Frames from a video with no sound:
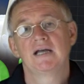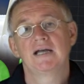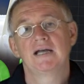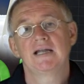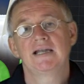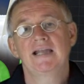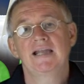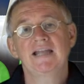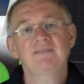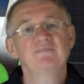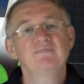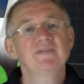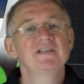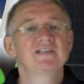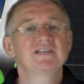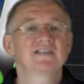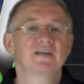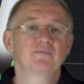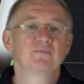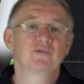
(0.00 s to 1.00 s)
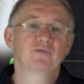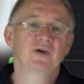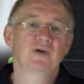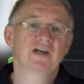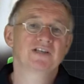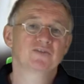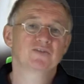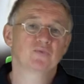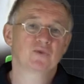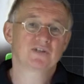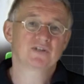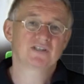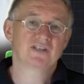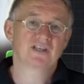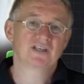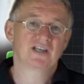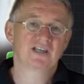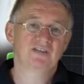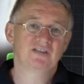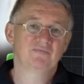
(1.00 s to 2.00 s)
Let me summarize once
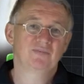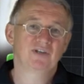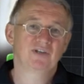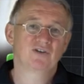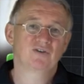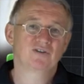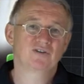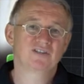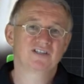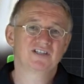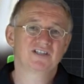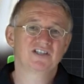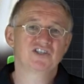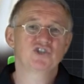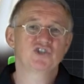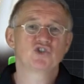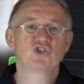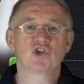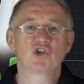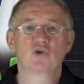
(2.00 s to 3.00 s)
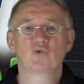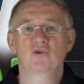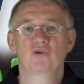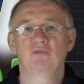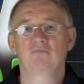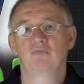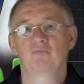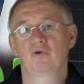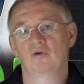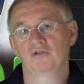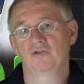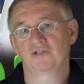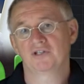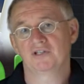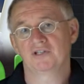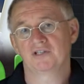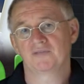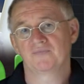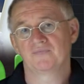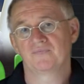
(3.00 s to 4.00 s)
again because it is so
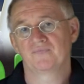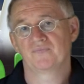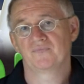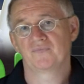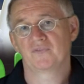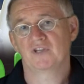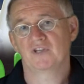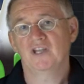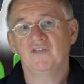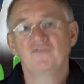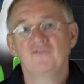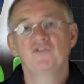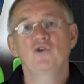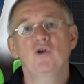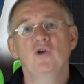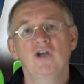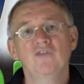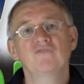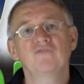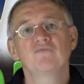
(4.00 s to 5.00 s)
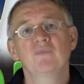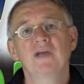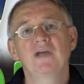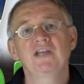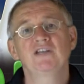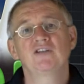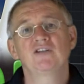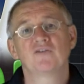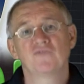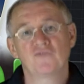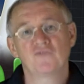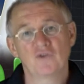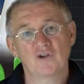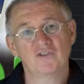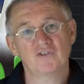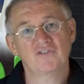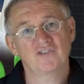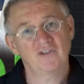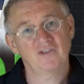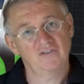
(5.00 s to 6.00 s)
important. If you have made the
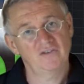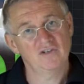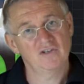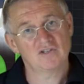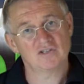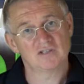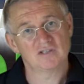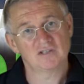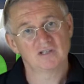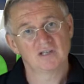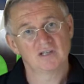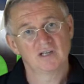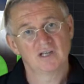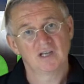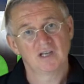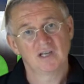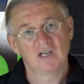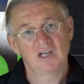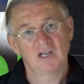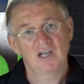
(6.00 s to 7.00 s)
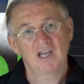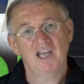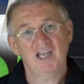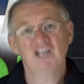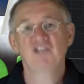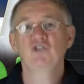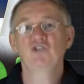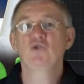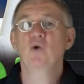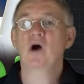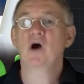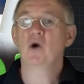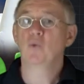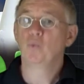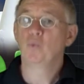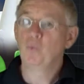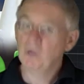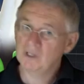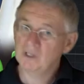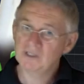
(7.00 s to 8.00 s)
first decision and you are
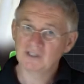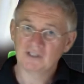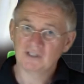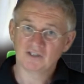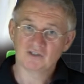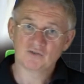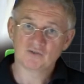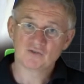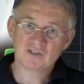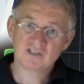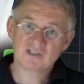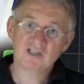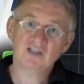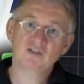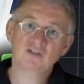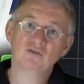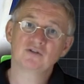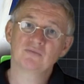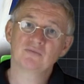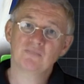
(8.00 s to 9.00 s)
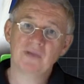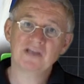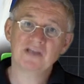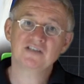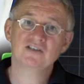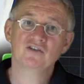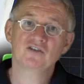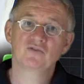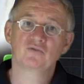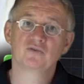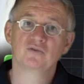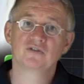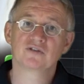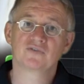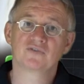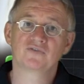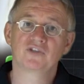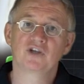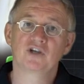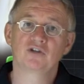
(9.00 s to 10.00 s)
willing to stick to the basic rules
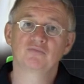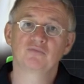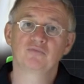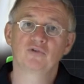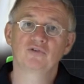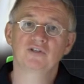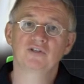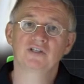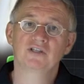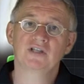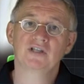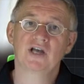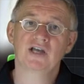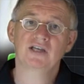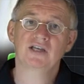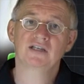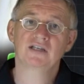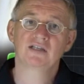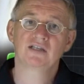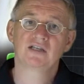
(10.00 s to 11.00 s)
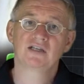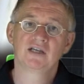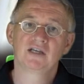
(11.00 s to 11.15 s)
of the oil protein diet,